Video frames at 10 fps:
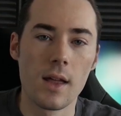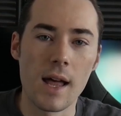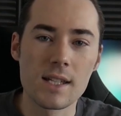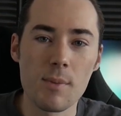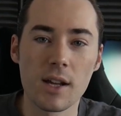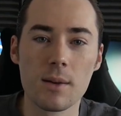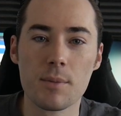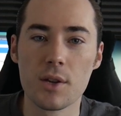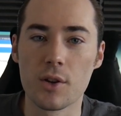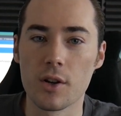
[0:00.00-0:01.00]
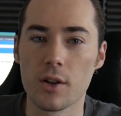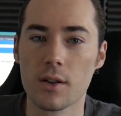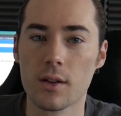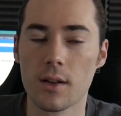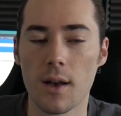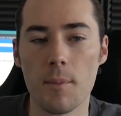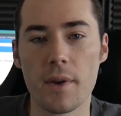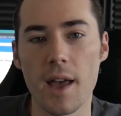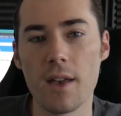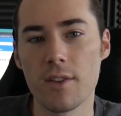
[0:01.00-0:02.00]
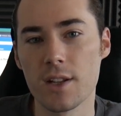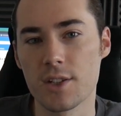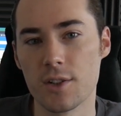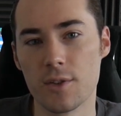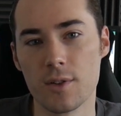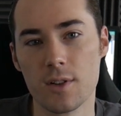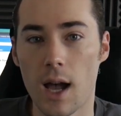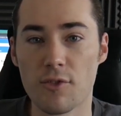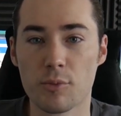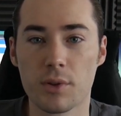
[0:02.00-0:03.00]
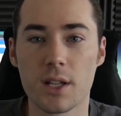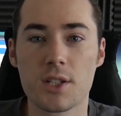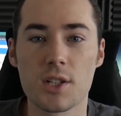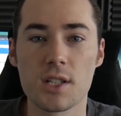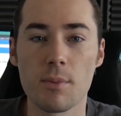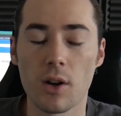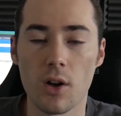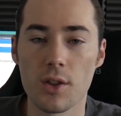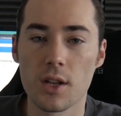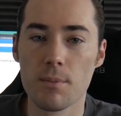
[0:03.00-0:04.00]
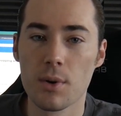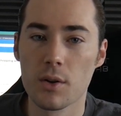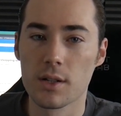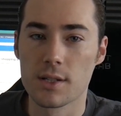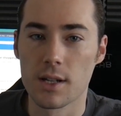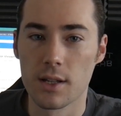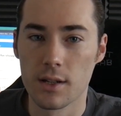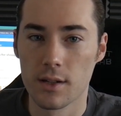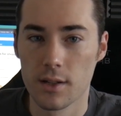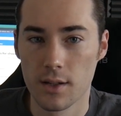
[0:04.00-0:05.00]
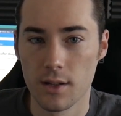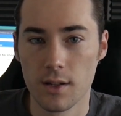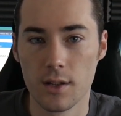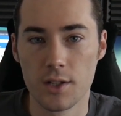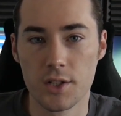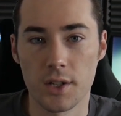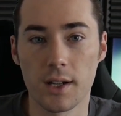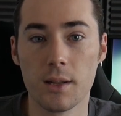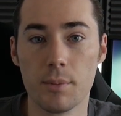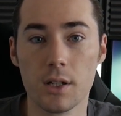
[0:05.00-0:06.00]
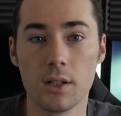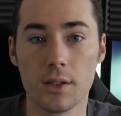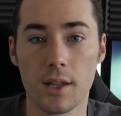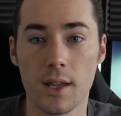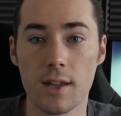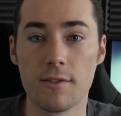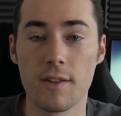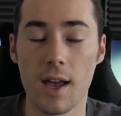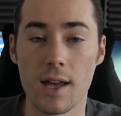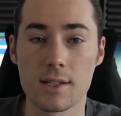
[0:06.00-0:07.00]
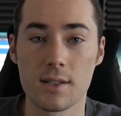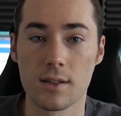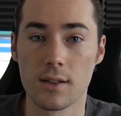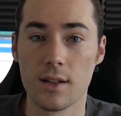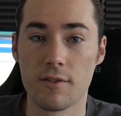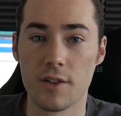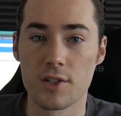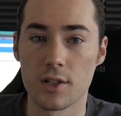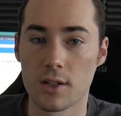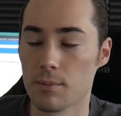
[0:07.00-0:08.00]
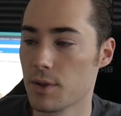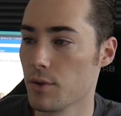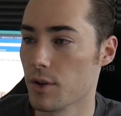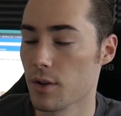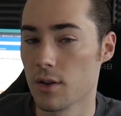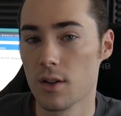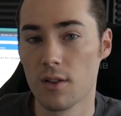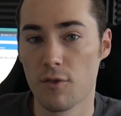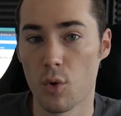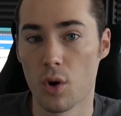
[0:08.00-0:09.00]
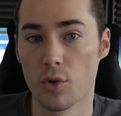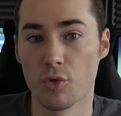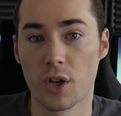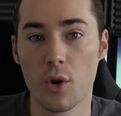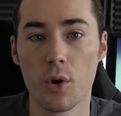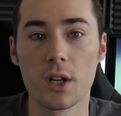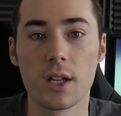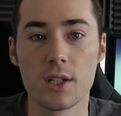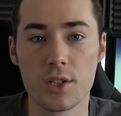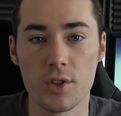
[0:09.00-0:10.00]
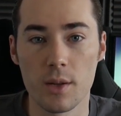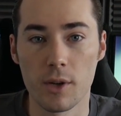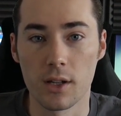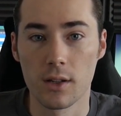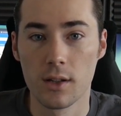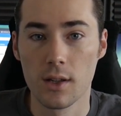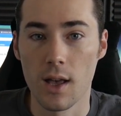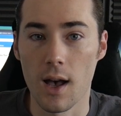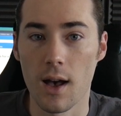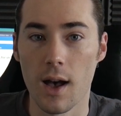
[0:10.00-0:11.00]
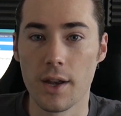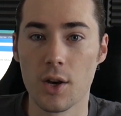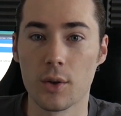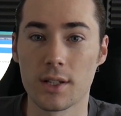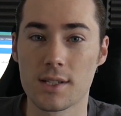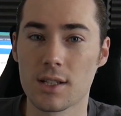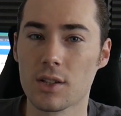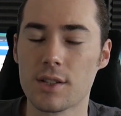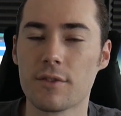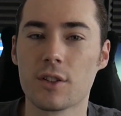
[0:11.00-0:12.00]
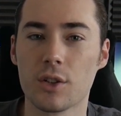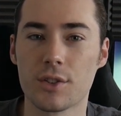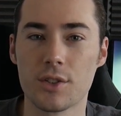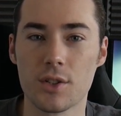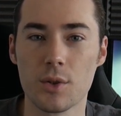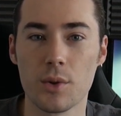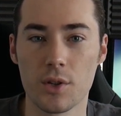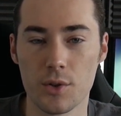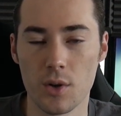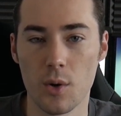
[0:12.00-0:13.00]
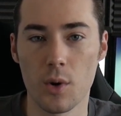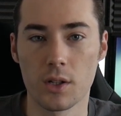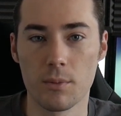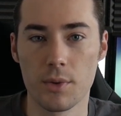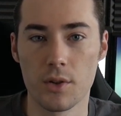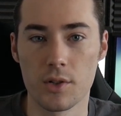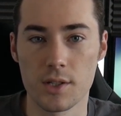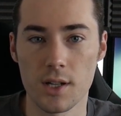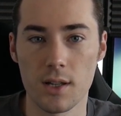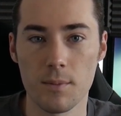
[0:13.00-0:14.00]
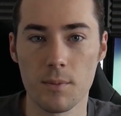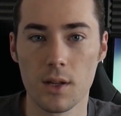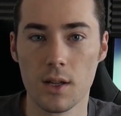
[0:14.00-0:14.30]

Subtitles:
That's my computer, but I have an issue. I've replaced just about all the components in it, trying to build a fast and efficient computer for recording and streaming. I know that's a little difficult to do when you're doing a one computer setup,